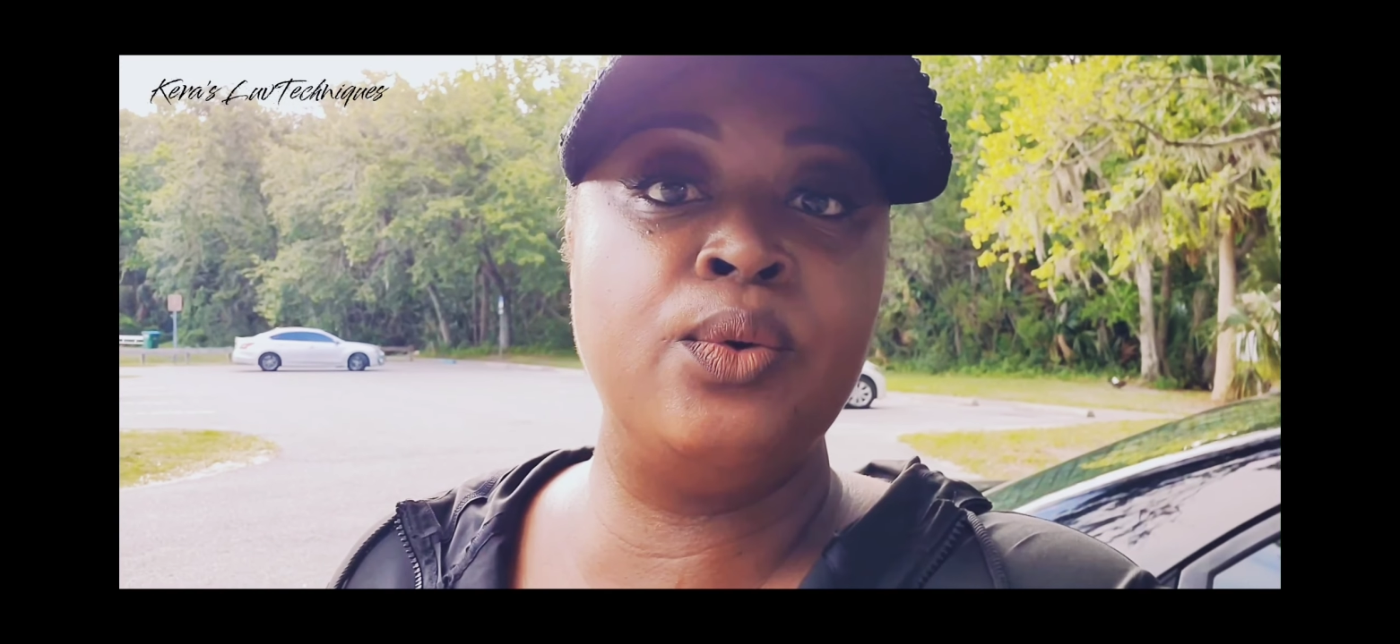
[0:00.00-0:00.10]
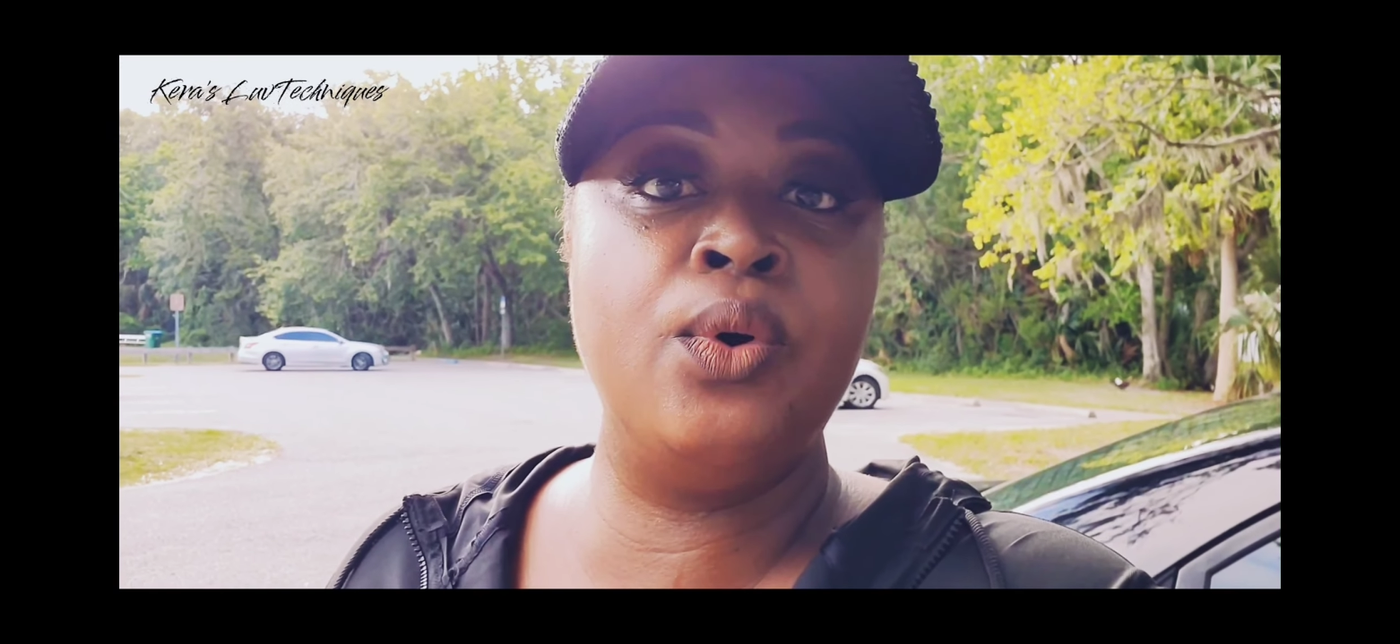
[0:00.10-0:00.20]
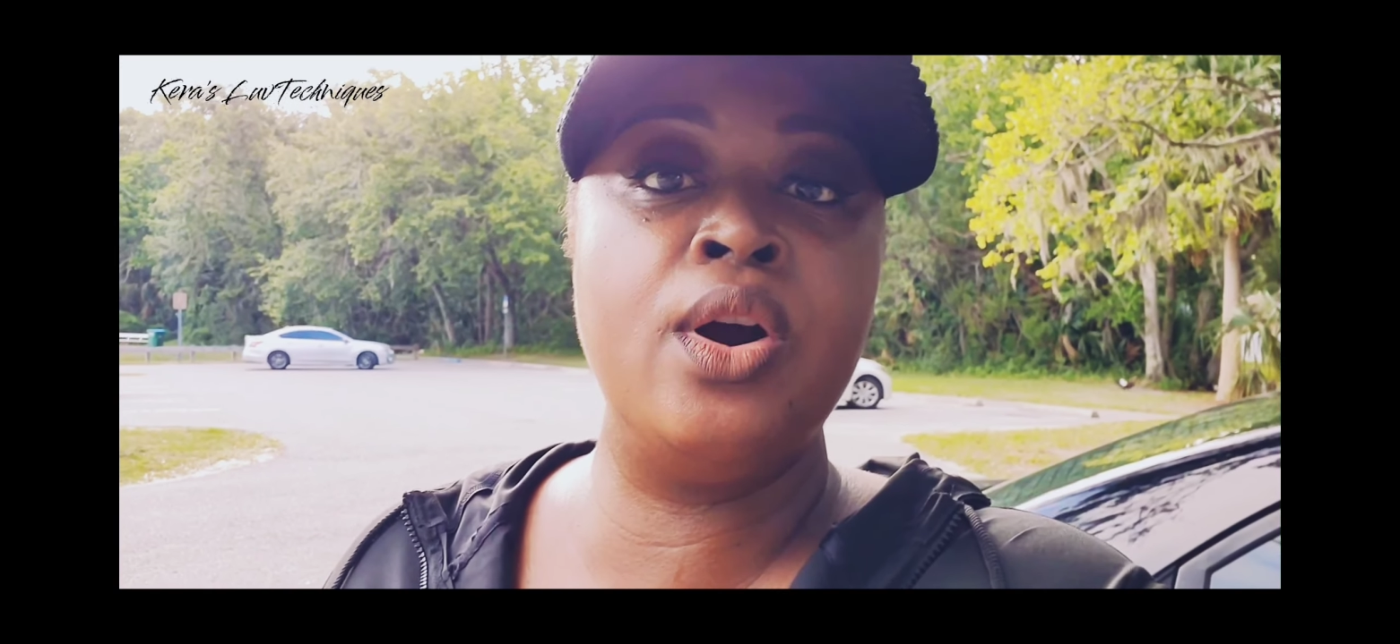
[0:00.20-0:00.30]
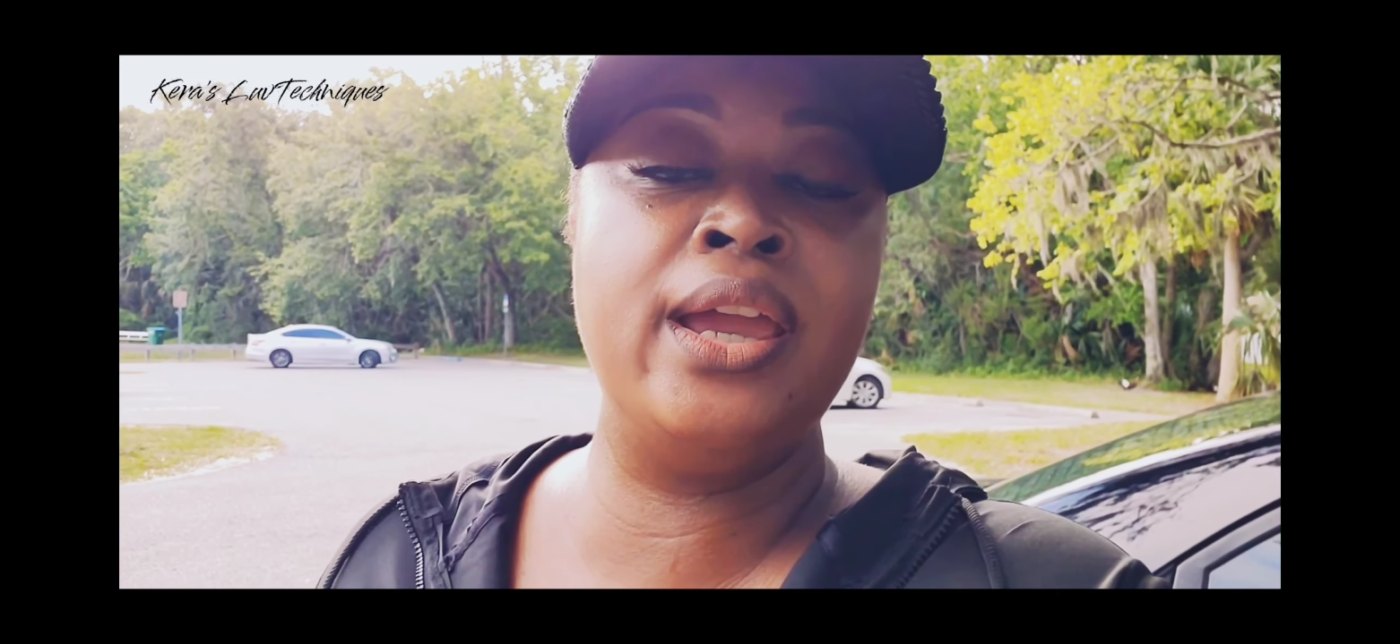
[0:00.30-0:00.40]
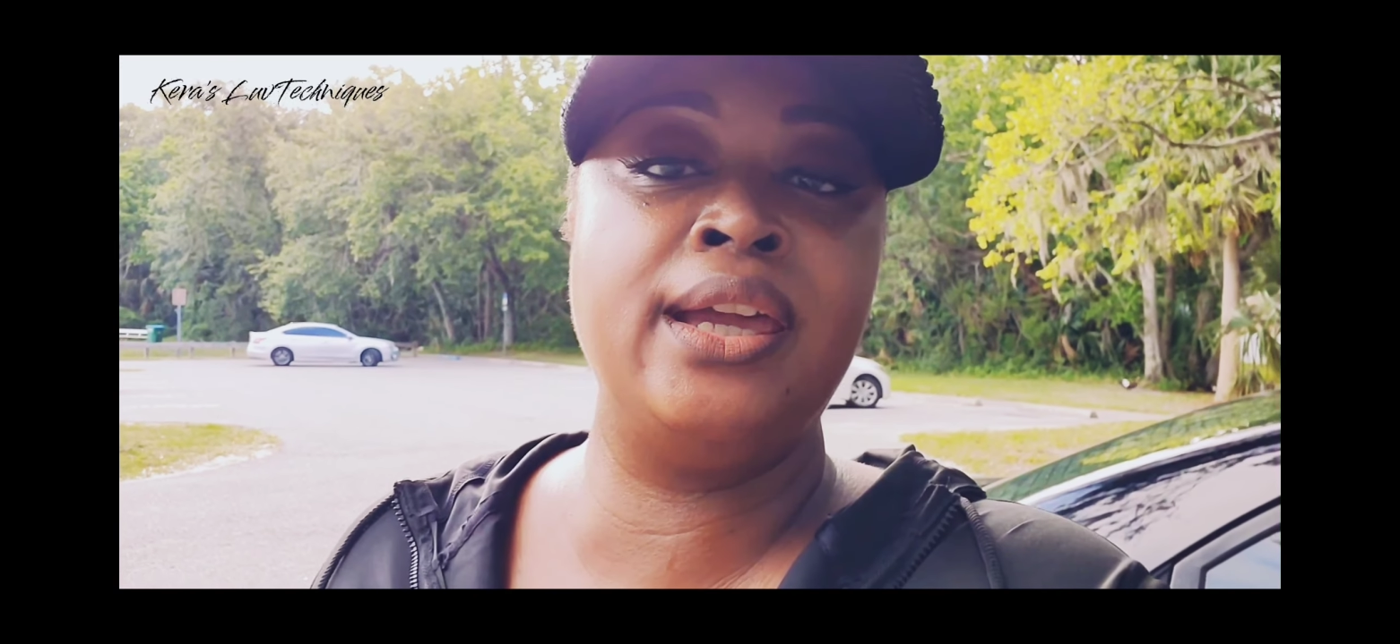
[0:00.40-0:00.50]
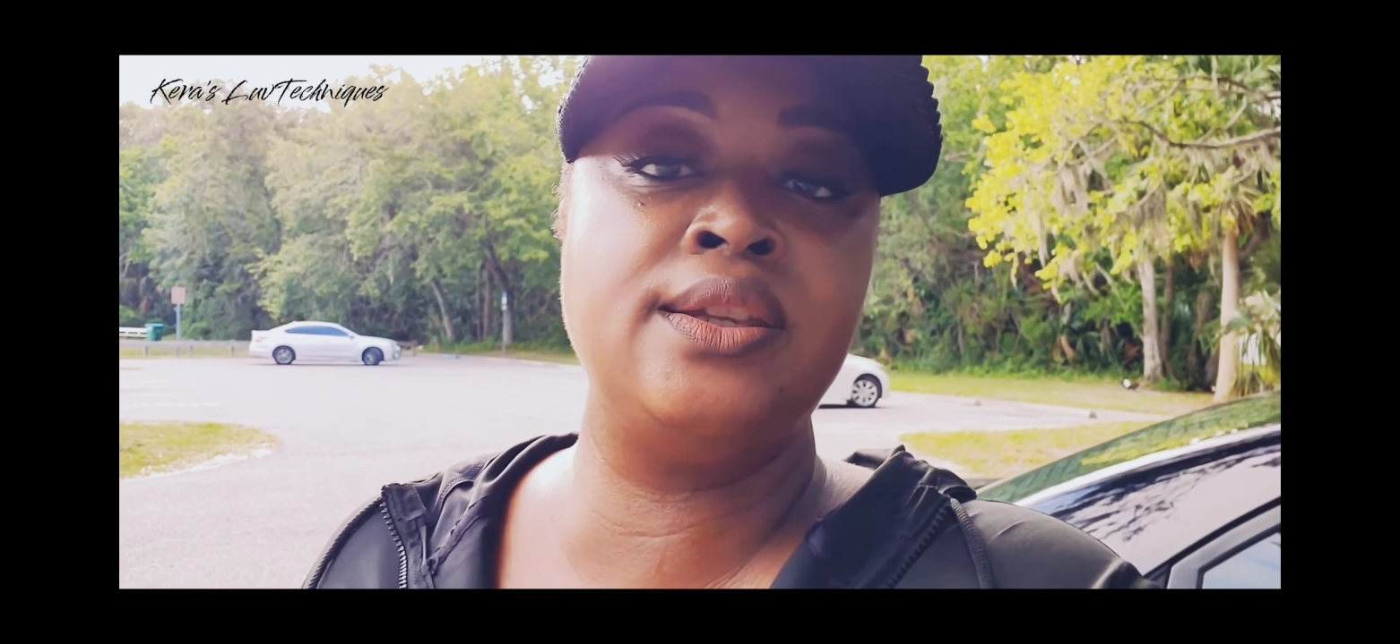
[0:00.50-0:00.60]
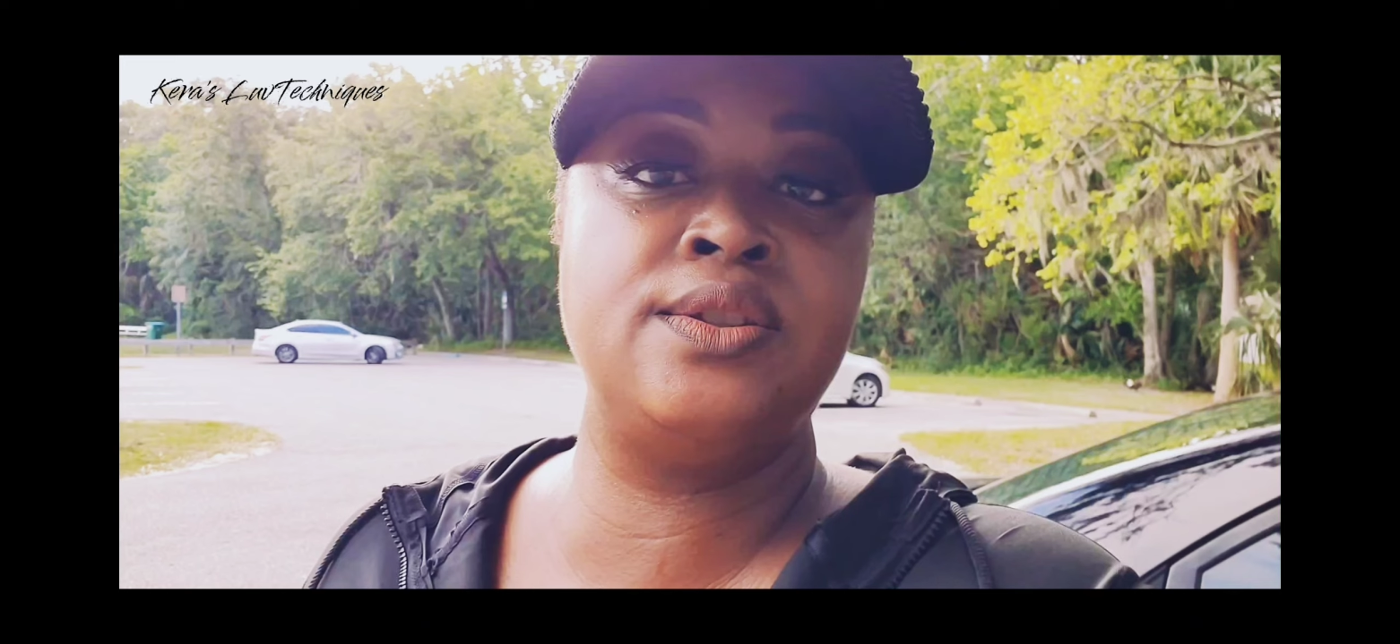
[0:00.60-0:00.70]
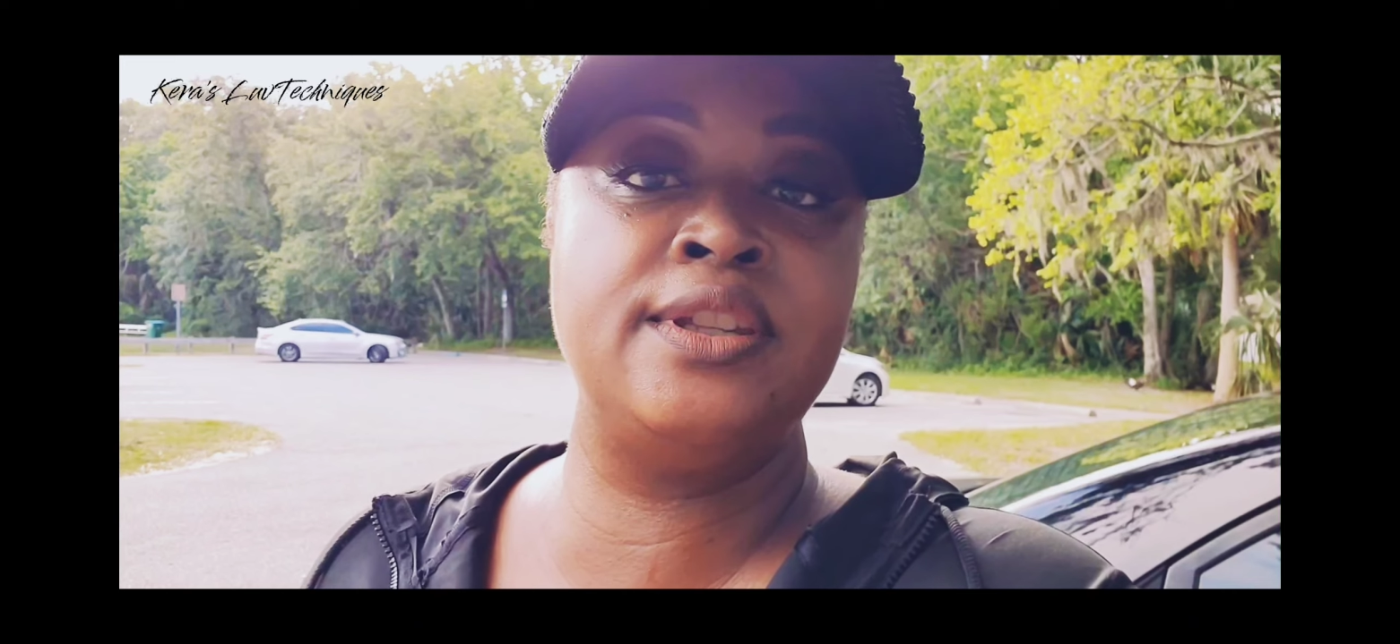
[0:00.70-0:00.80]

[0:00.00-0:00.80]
or it could